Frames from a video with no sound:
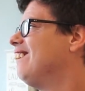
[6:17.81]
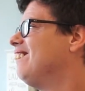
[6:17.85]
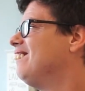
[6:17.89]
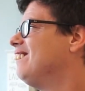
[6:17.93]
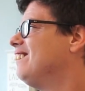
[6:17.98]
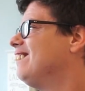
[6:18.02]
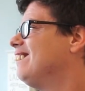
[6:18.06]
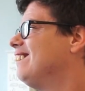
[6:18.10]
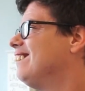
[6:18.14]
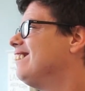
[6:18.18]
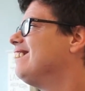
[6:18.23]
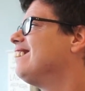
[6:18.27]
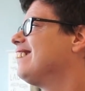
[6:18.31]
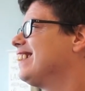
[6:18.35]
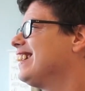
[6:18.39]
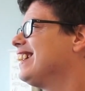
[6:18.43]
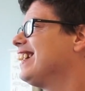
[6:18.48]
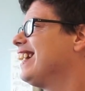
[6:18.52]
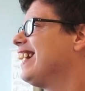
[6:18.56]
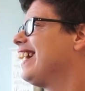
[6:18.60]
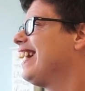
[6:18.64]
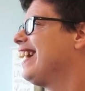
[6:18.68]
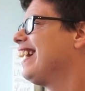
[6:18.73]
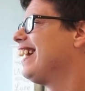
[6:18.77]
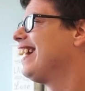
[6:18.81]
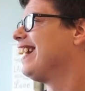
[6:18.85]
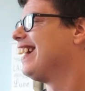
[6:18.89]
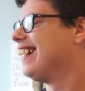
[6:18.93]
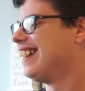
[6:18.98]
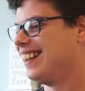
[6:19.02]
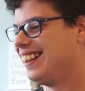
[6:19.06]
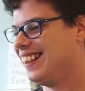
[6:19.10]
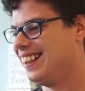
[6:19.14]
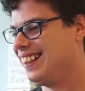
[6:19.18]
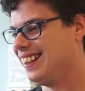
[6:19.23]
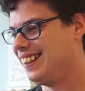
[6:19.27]
Yeah? Yeah.
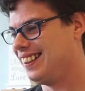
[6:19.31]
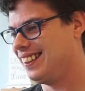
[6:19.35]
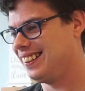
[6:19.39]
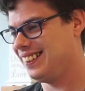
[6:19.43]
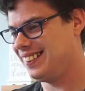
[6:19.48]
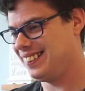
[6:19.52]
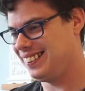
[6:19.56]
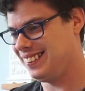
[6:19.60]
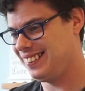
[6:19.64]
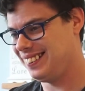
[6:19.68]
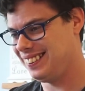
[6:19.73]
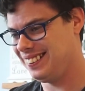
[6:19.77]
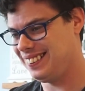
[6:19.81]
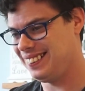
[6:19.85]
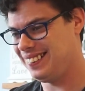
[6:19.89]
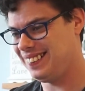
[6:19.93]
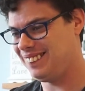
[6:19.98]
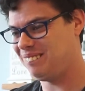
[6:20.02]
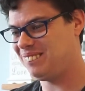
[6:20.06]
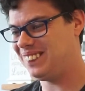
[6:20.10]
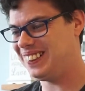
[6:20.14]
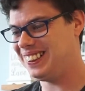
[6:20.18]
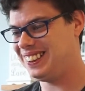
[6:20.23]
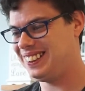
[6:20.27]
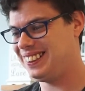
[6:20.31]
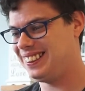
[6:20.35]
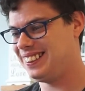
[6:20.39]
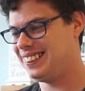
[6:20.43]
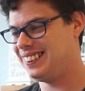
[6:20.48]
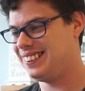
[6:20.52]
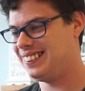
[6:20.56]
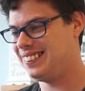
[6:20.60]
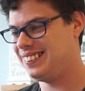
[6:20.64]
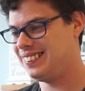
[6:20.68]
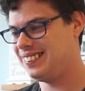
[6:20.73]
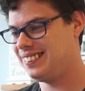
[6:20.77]
Oh my gosh, what
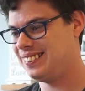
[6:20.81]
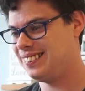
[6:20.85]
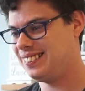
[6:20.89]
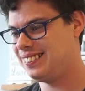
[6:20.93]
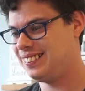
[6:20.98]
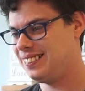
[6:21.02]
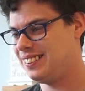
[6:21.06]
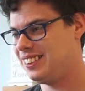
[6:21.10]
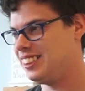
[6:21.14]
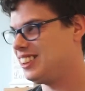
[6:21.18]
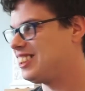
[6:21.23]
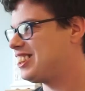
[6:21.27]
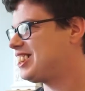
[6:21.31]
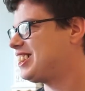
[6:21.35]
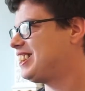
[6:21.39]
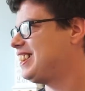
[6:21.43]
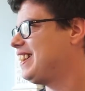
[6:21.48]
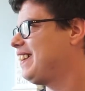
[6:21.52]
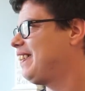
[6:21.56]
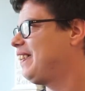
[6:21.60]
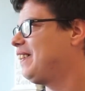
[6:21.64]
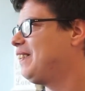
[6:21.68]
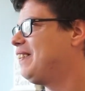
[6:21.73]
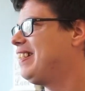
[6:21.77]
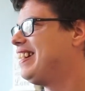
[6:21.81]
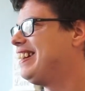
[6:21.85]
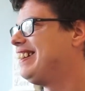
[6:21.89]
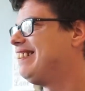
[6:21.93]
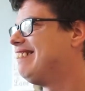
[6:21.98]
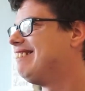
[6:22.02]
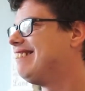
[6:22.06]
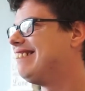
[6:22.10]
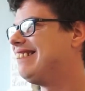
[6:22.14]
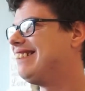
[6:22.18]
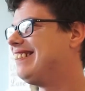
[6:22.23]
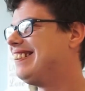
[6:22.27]
wouldn't you like to Slytherin.
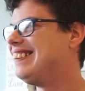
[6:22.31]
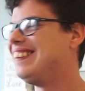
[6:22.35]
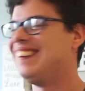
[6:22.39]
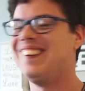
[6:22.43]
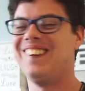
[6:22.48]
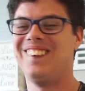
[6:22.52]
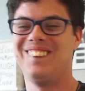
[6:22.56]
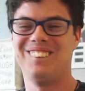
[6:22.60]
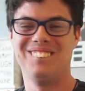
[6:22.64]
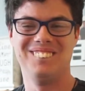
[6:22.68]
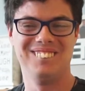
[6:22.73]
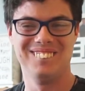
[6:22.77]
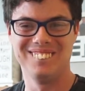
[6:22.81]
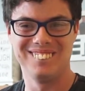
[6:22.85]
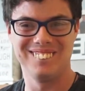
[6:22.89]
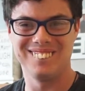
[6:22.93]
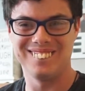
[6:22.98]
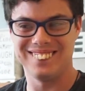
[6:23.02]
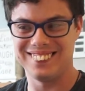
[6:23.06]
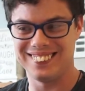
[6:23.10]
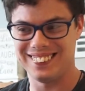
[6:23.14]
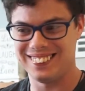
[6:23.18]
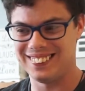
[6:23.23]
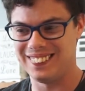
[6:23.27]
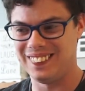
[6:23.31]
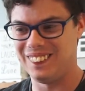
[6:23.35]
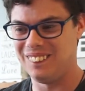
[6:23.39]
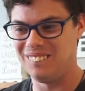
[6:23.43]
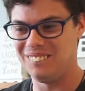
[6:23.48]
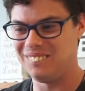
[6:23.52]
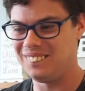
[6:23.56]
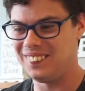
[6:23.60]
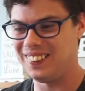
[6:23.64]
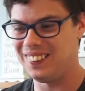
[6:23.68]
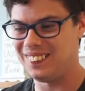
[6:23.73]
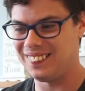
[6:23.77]
No,
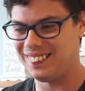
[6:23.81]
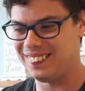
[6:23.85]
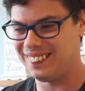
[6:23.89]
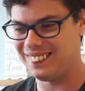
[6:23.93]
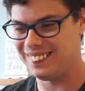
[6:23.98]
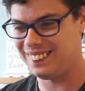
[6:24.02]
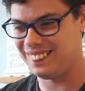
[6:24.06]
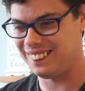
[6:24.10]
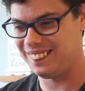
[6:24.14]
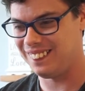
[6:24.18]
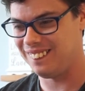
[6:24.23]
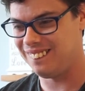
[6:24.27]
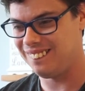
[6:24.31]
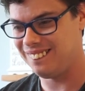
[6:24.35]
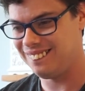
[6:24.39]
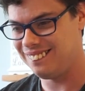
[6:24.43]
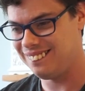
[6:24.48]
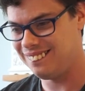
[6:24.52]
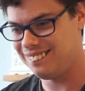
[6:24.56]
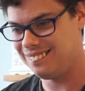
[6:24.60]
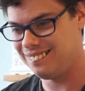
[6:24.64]
no, no, no, no.